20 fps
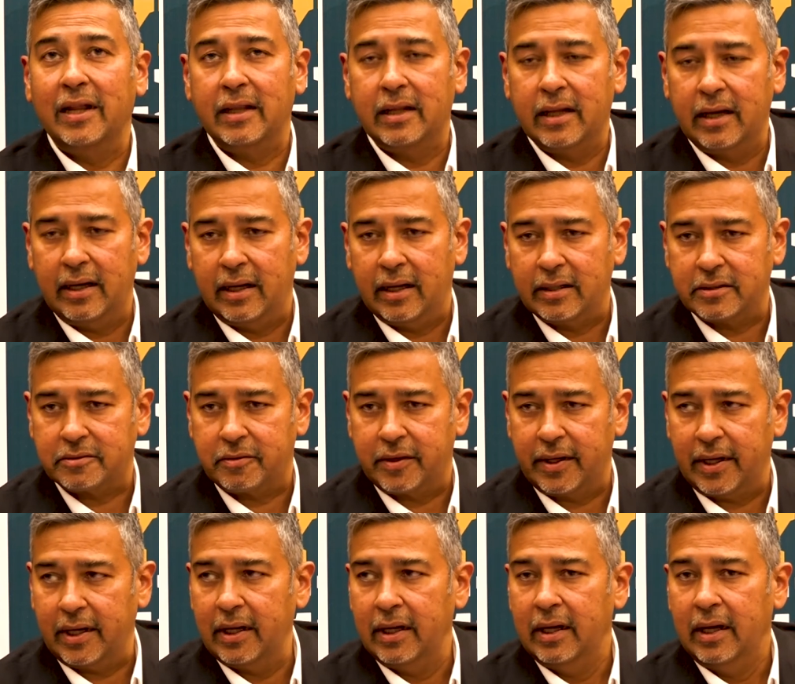in the
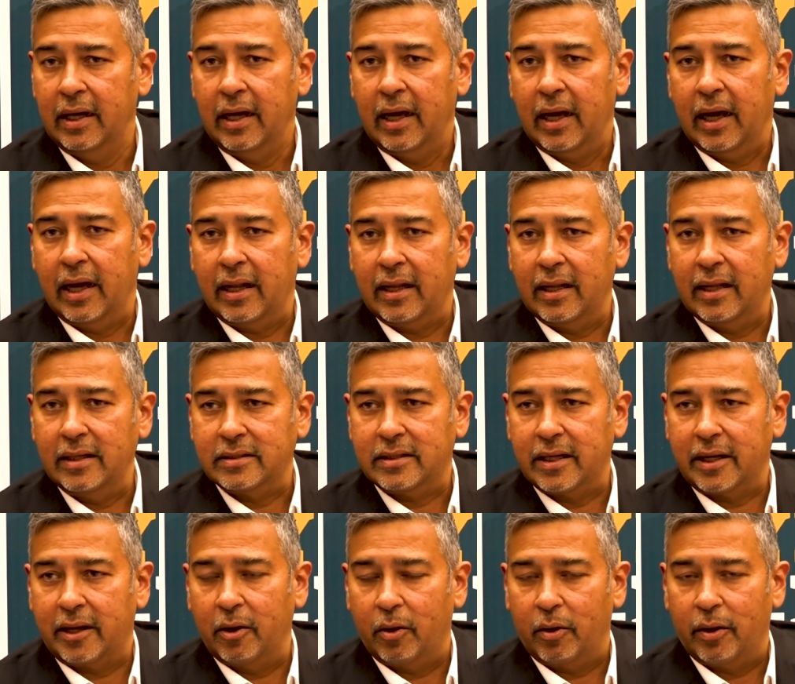industry, and the
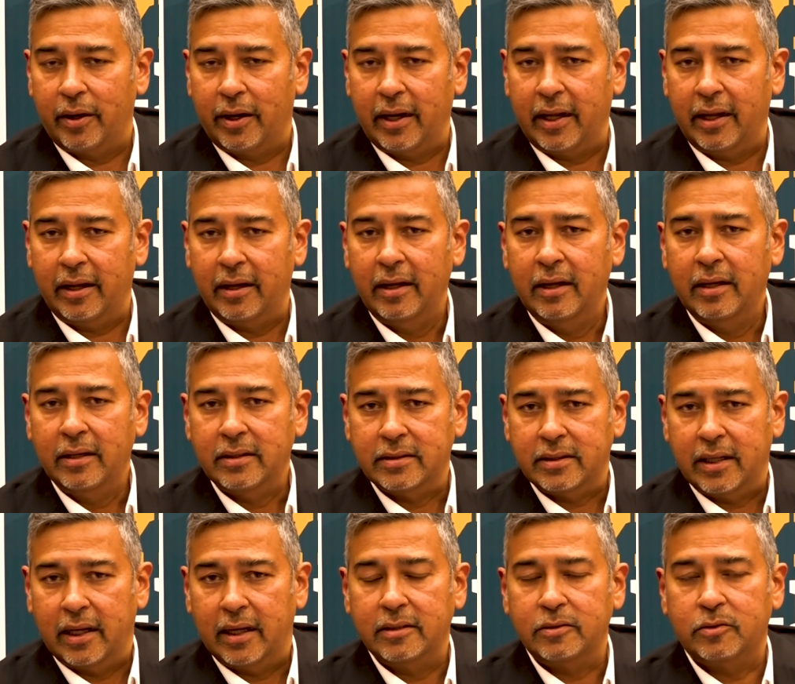insecurity
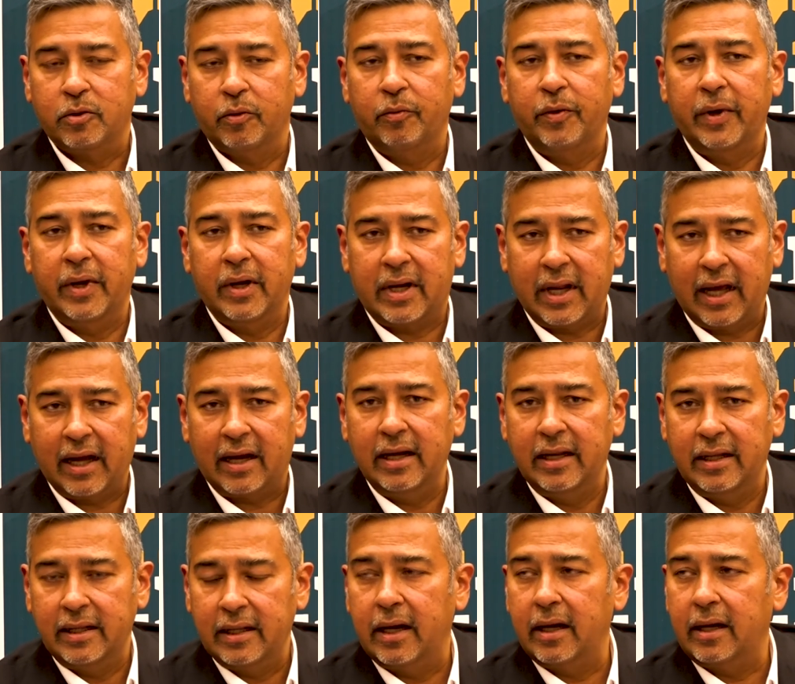there. So we are
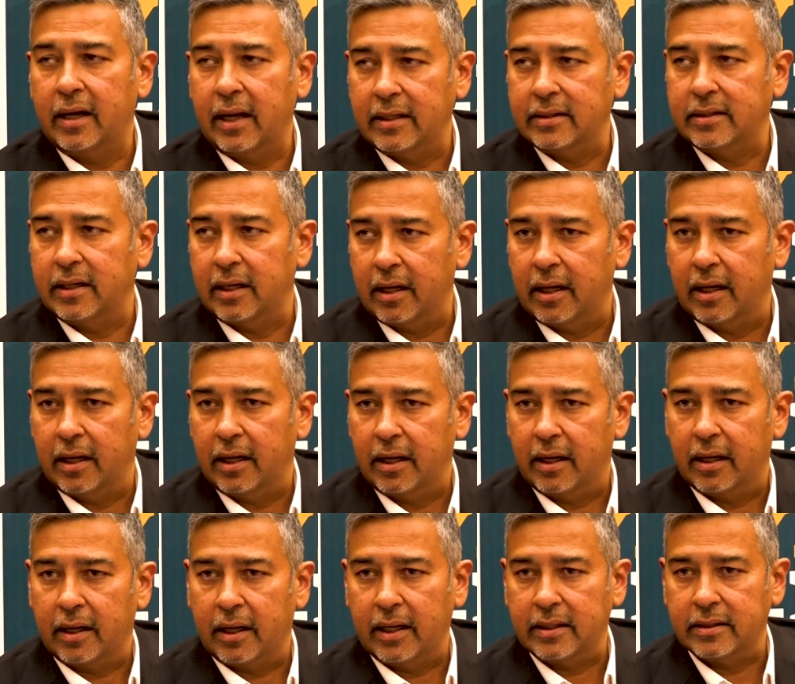tackling that as a
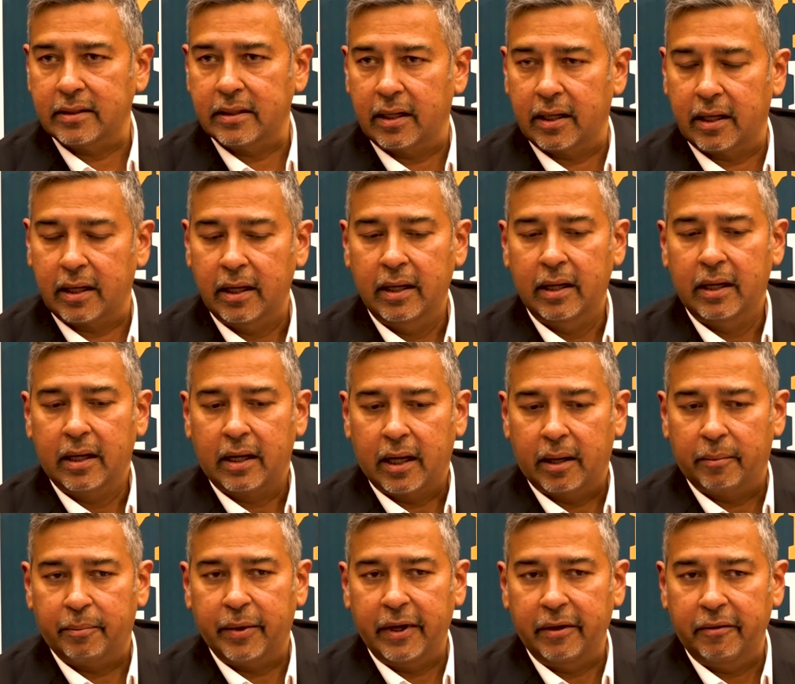as a
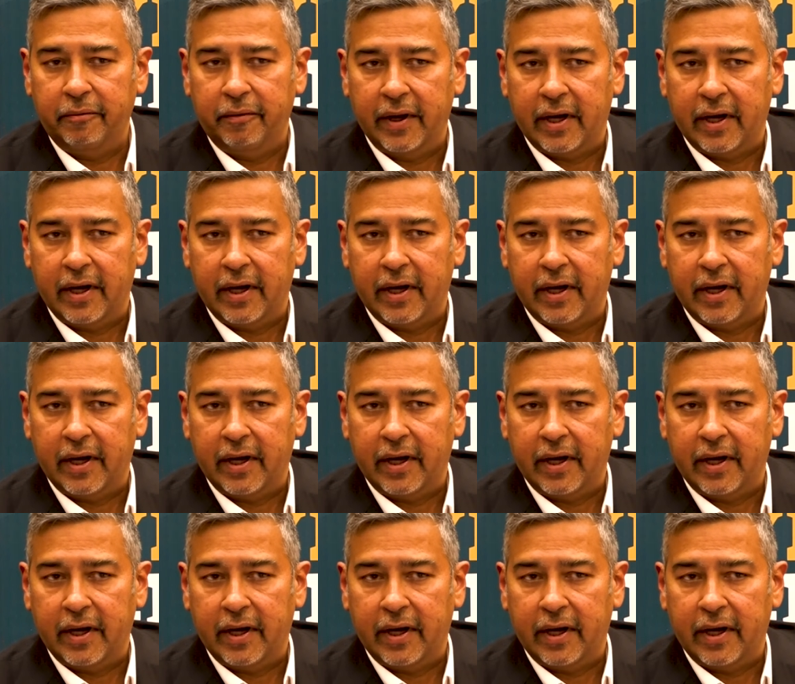company.